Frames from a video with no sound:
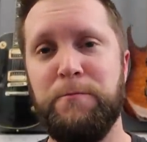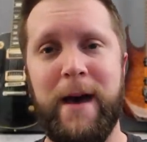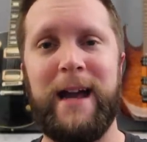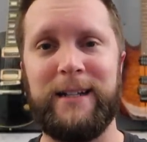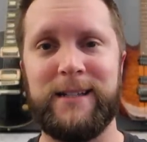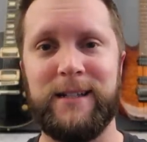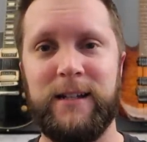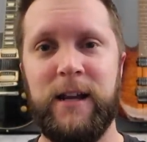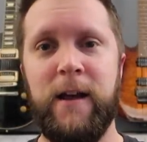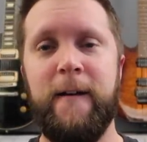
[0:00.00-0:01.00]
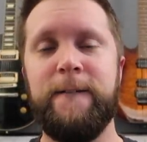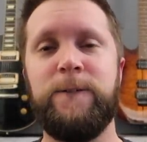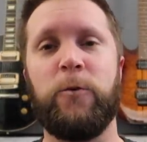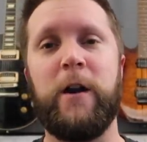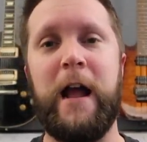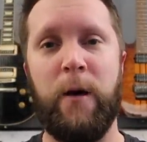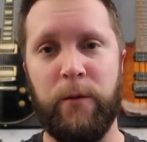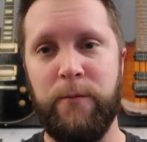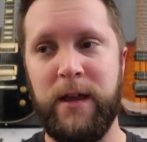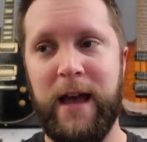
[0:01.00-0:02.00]
Magnuson for
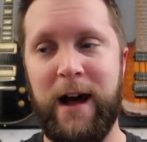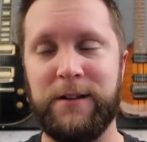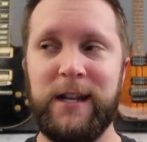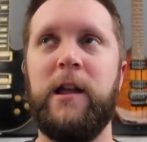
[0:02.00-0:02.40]
helping me out.